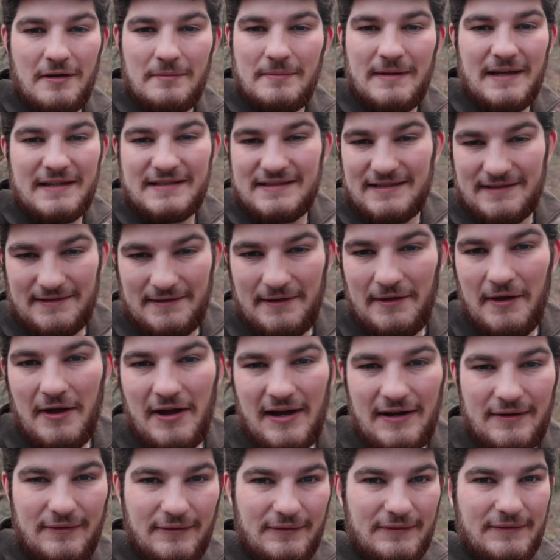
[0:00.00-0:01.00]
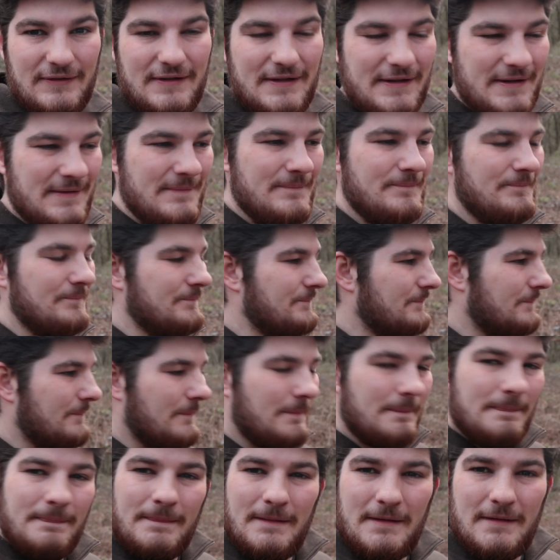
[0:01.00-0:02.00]
I'm guessing, life.
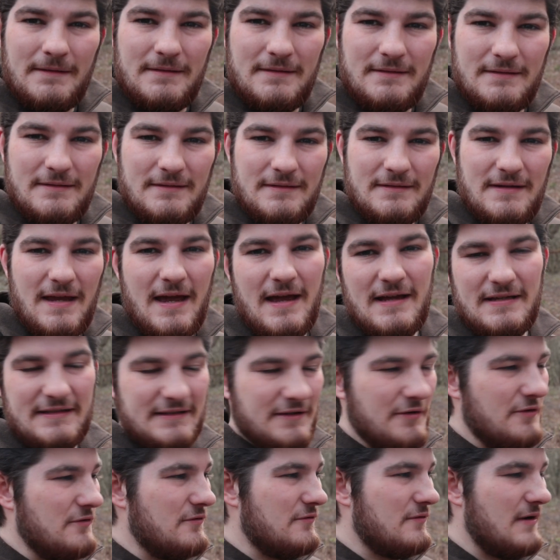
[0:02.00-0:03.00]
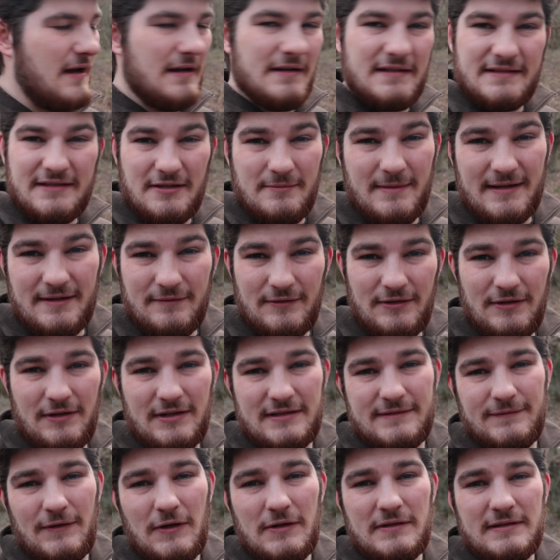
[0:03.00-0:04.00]
Yeah, it's cool. And it's going to make a really
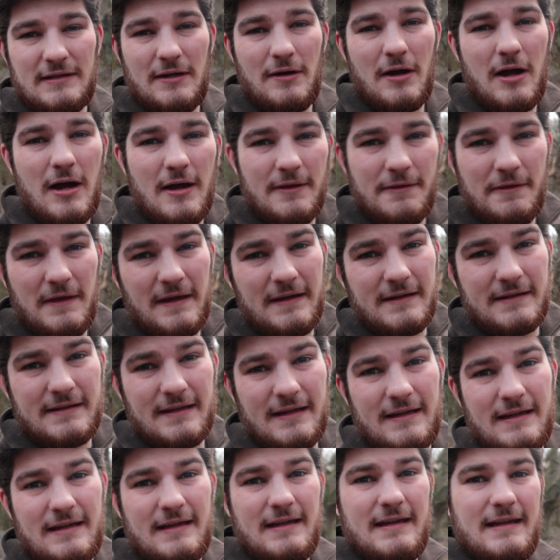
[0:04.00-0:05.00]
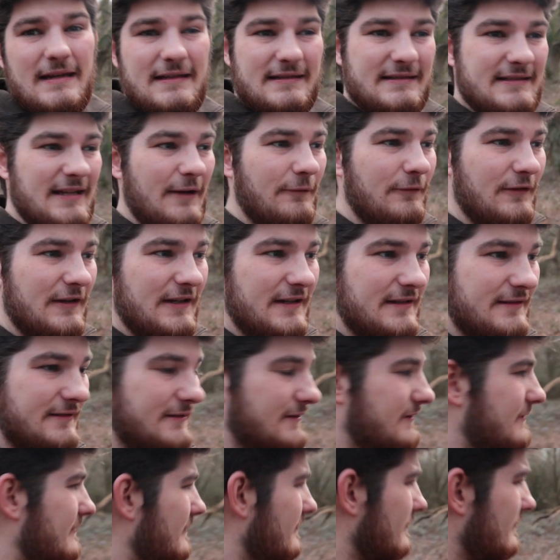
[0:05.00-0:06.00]
nice photo. I think it's definitely
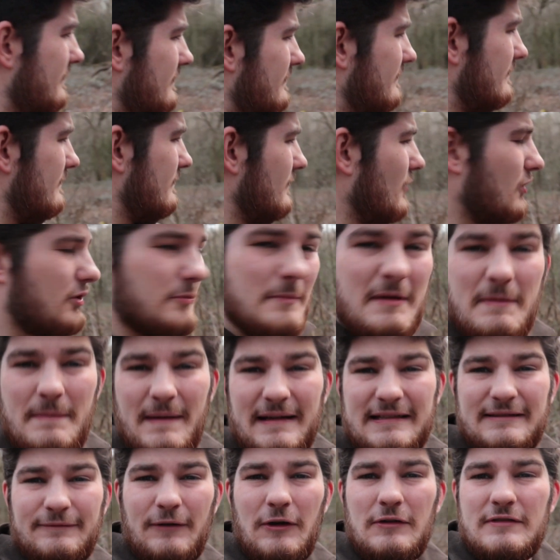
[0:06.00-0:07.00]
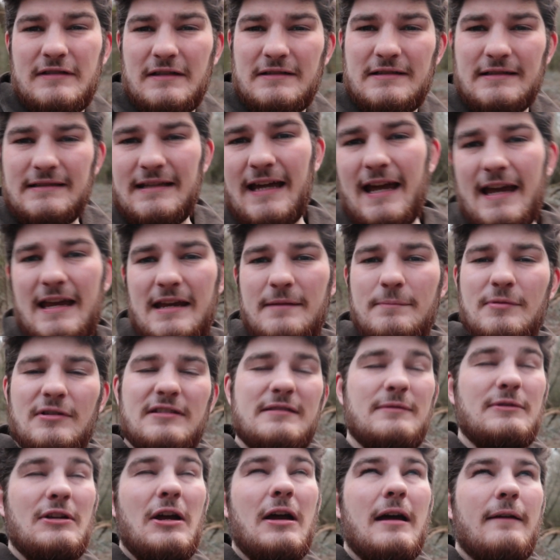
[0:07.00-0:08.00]
not going to be the best photo today
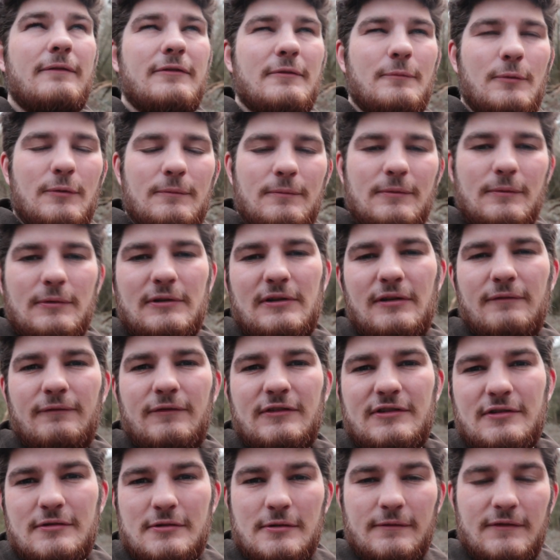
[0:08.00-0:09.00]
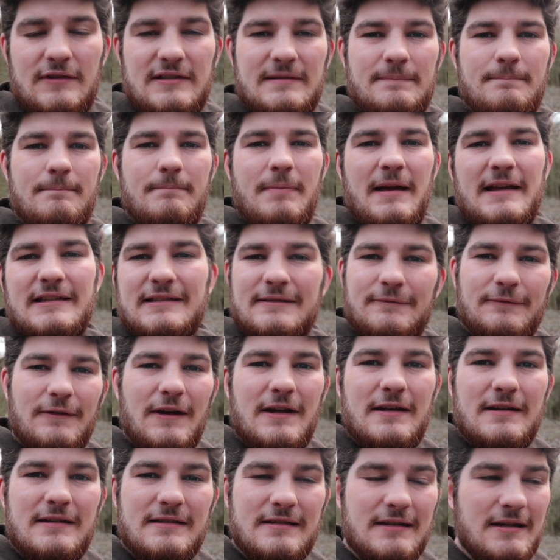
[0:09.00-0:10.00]
because we don't have the woodland photographer's best
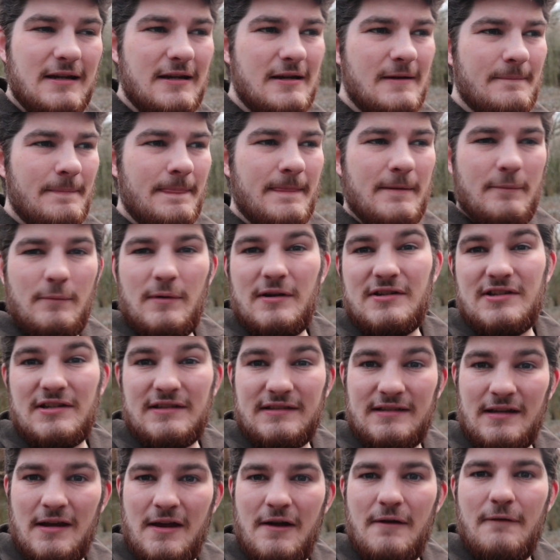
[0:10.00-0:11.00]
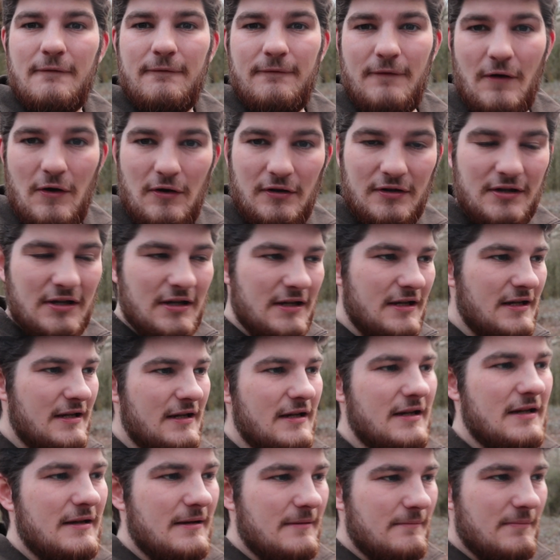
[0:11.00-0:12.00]
friend, which is fog
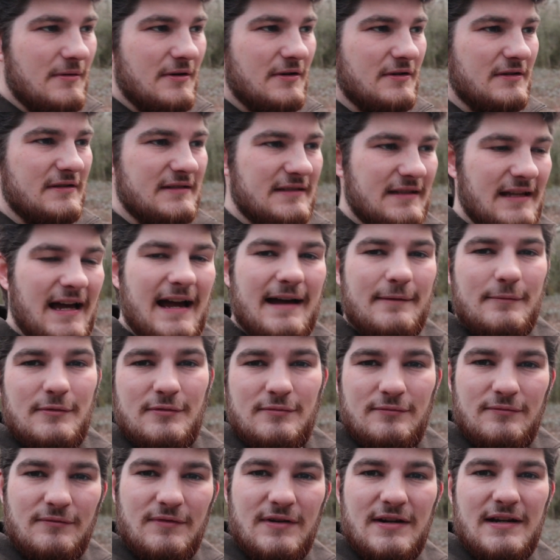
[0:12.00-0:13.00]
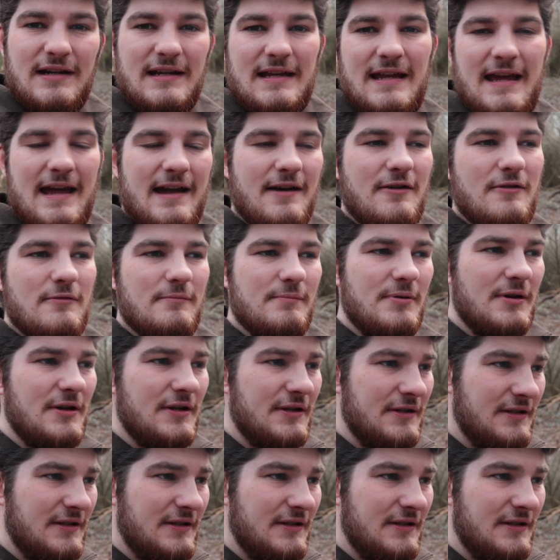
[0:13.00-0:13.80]
because that would really help